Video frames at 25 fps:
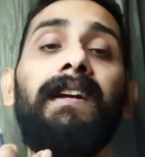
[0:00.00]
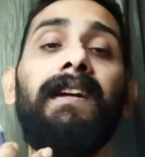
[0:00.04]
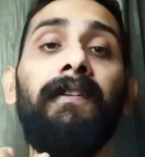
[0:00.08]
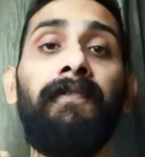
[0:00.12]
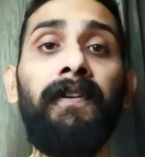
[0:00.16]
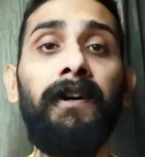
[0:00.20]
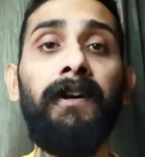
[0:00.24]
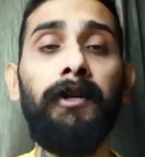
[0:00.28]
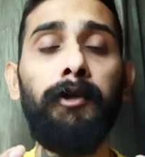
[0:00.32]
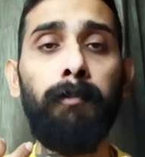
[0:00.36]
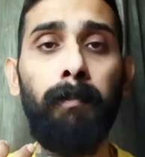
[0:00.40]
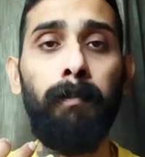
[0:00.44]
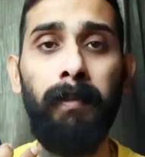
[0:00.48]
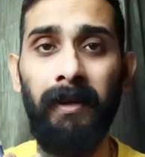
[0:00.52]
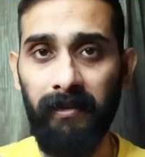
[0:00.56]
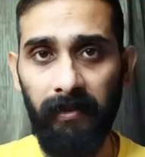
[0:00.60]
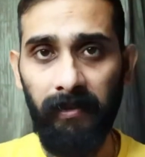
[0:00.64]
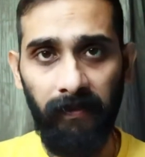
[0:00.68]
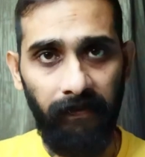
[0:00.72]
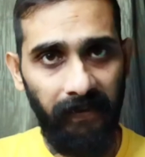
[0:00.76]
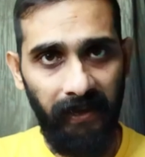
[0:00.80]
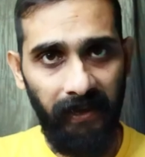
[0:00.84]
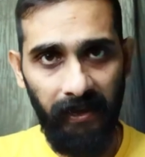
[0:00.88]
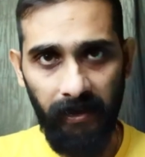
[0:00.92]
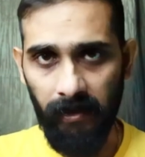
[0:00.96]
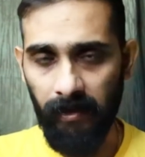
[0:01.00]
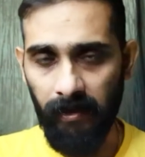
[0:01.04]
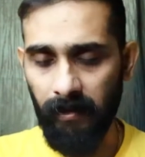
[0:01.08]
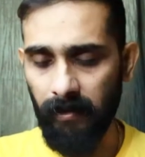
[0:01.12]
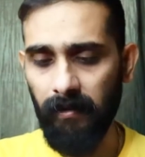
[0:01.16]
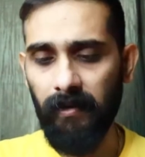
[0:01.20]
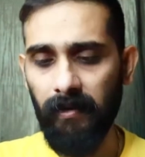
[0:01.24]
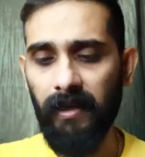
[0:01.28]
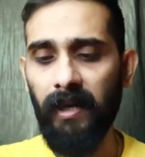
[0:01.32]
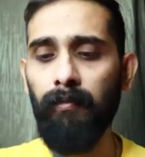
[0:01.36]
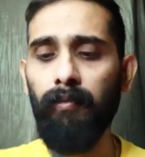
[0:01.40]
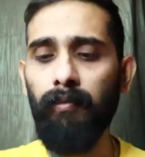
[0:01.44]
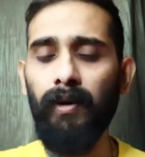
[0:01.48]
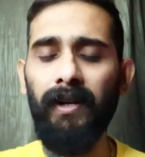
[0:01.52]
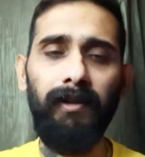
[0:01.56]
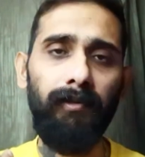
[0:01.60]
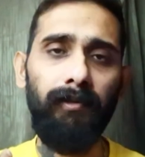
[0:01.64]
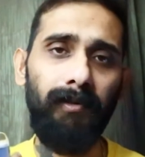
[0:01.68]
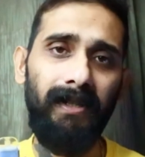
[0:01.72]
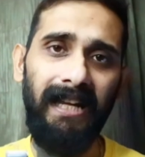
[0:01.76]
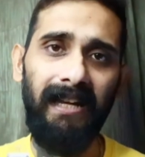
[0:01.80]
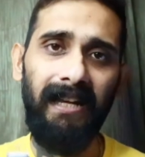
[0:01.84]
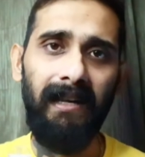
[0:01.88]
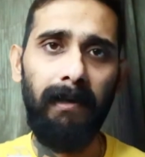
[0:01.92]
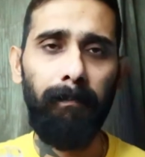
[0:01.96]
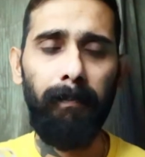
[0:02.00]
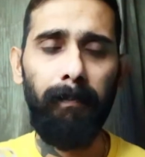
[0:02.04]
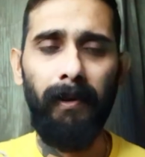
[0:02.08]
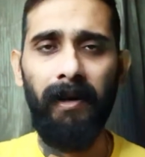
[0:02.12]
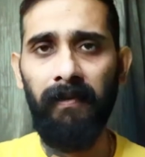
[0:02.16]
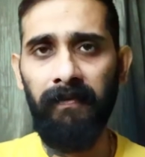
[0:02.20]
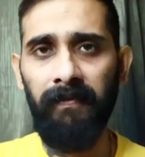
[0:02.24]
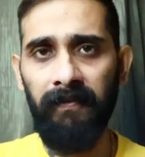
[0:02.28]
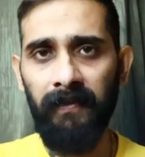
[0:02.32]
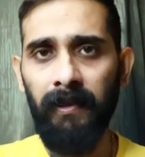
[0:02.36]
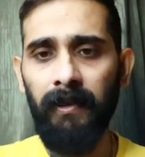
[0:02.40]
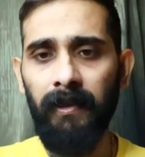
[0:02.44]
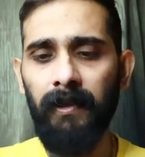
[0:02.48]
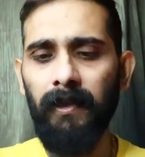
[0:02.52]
a fresh breath of air. Okay, when you take a puff.